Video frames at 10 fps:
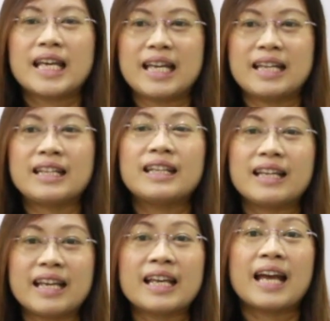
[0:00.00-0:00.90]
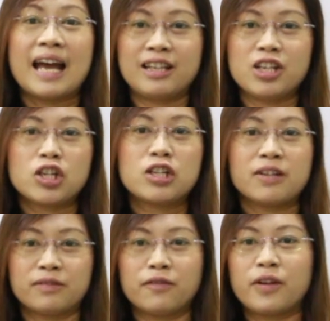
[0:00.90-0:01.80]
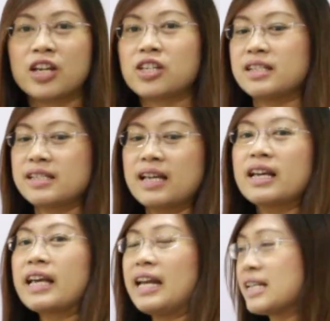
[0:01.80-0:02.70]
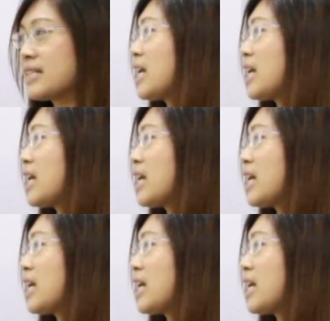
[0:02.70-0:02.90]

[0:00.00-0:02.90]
in the additions of the fractions. Okay, let's